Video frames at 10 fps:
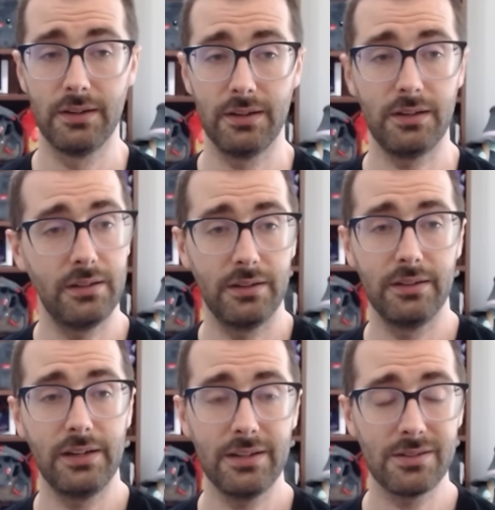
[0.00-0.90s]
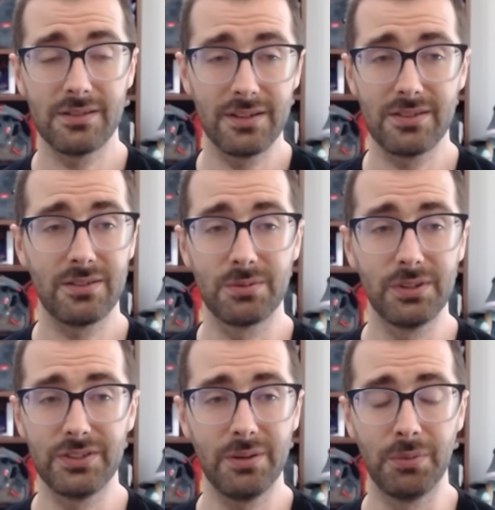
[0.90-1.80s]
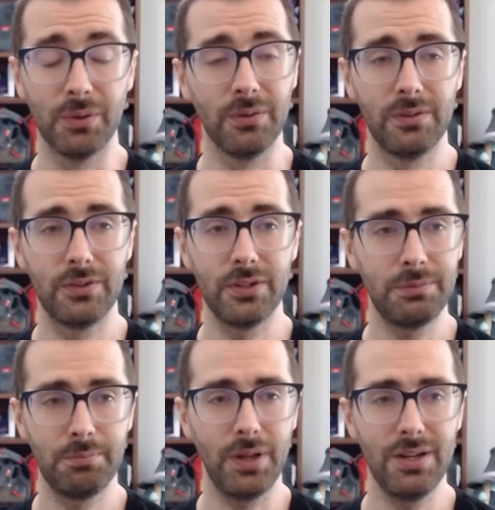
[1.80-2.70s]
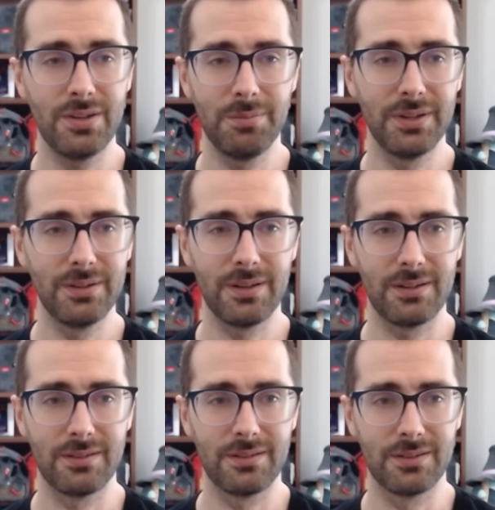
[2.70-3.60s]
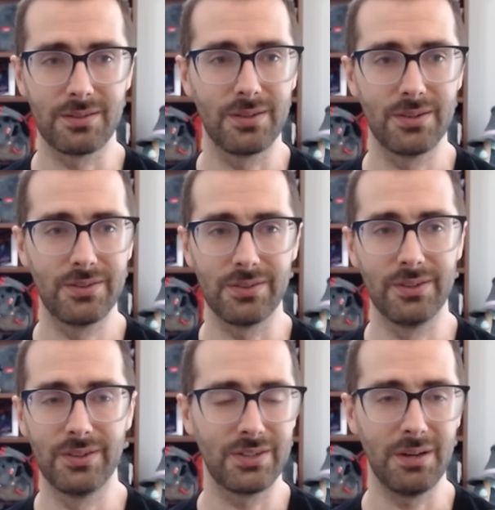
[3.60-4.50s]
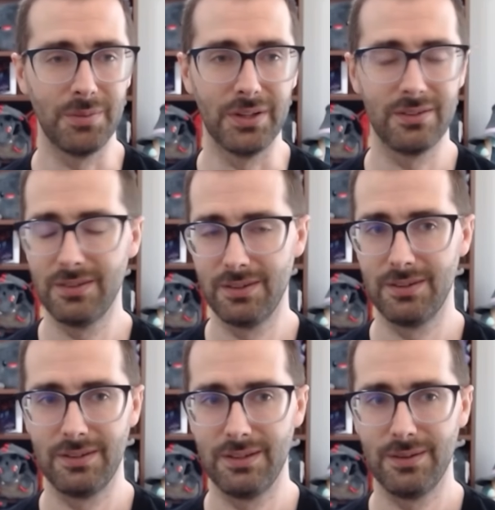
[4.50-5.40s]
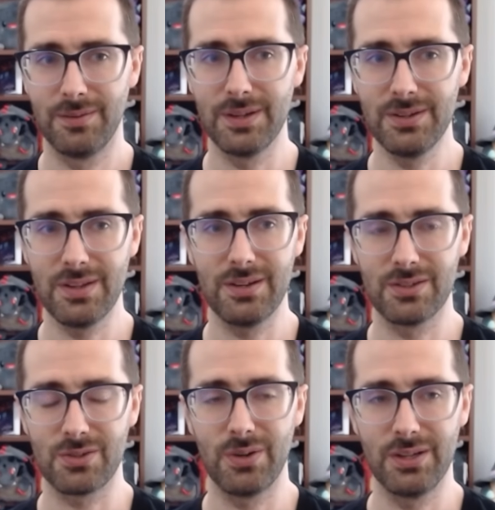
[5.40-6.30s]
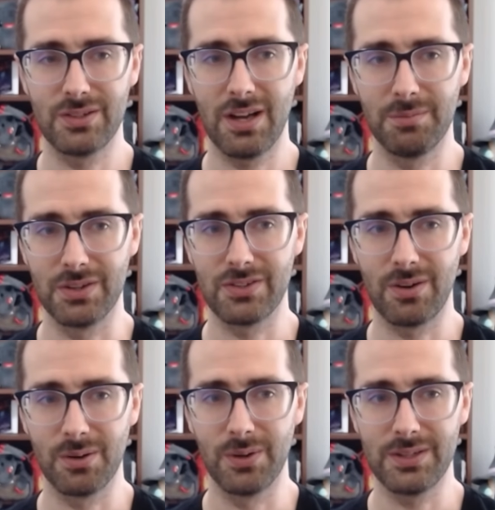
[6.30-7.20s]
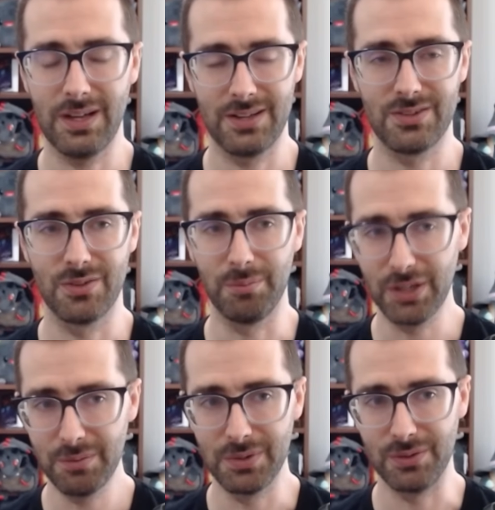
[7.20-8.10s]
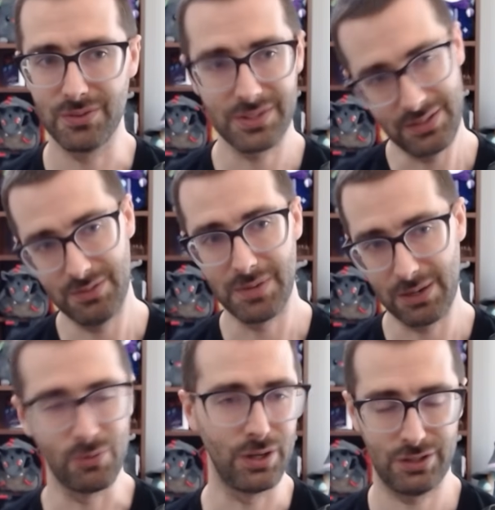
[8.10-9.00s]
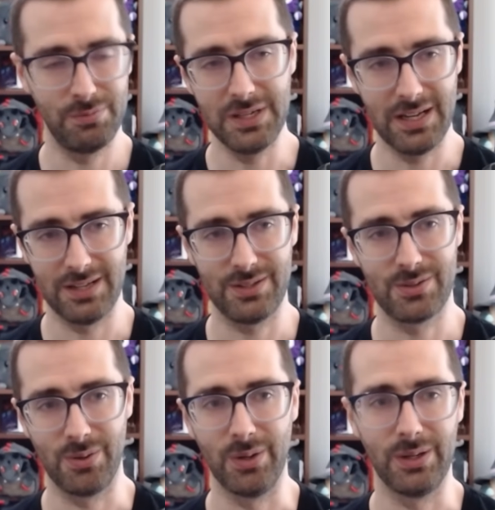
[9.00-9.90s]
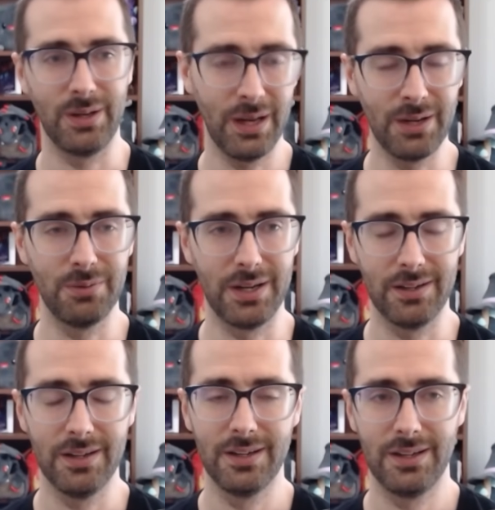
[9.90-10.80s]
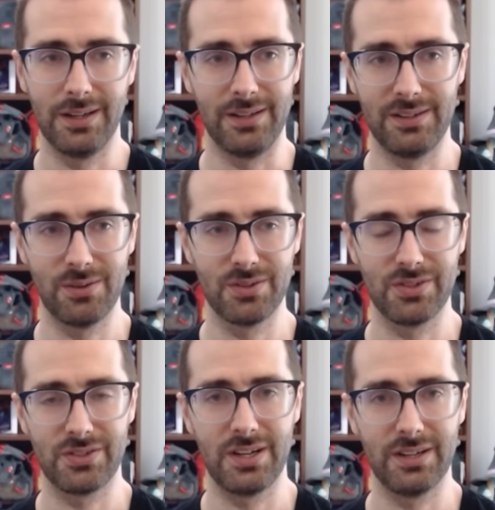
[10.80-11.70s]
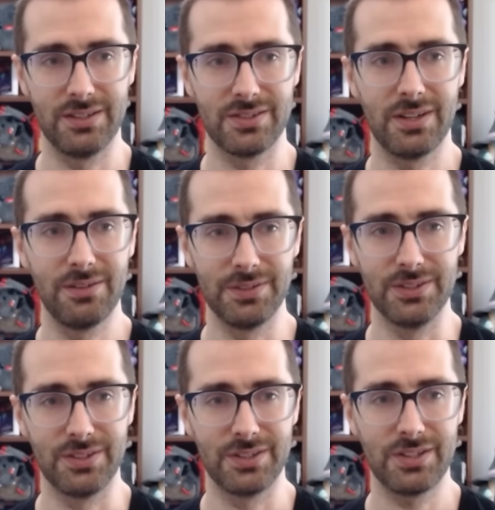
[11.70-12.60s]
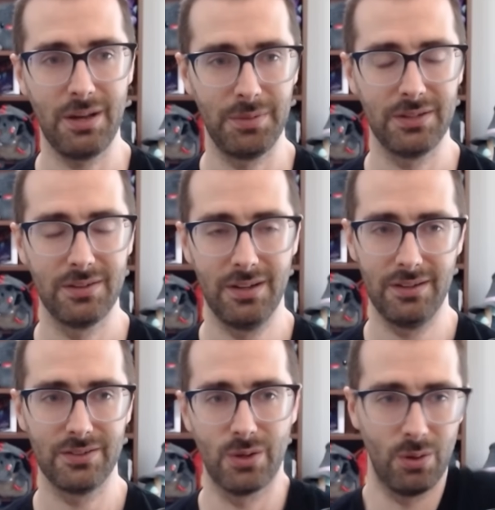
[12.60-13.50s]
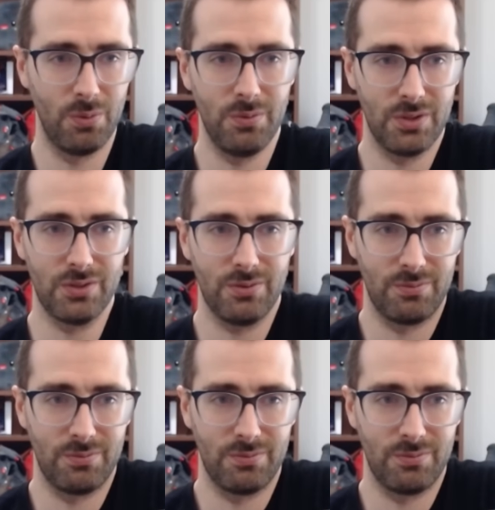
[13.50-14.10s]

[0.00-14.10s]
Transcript: And the answer is just really simple. Just play something that destroys an enchantment. Things that destroy enchantments are going to answer the Blood Moons that you might want to be answering anyway. And the Urza Saga itself is an enchantment, so just